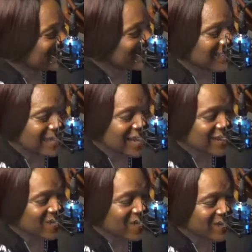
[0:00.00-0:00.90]
What
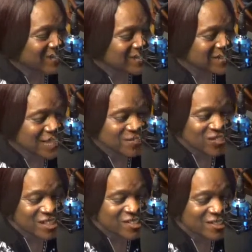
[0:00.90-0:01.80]
kind of water was they
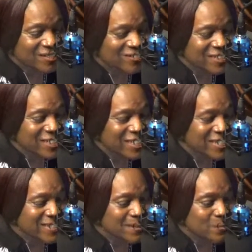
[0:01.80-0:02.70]
fetching? Was they
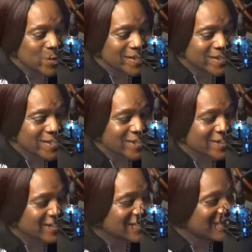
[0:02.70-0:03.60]
getting some whiskey?
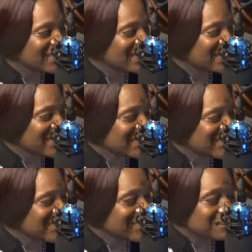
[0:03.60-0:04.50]

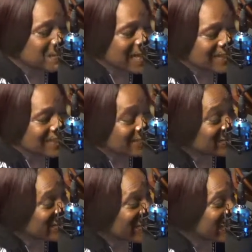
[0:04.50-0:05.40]
Because back
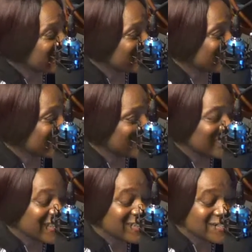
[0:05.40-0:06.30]
them days, you know,
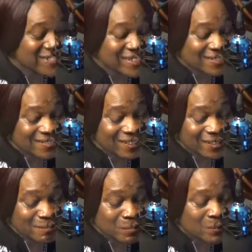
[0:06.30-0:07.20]
they used
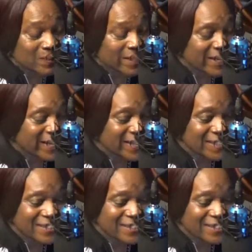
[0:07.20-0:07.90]
to bootleg.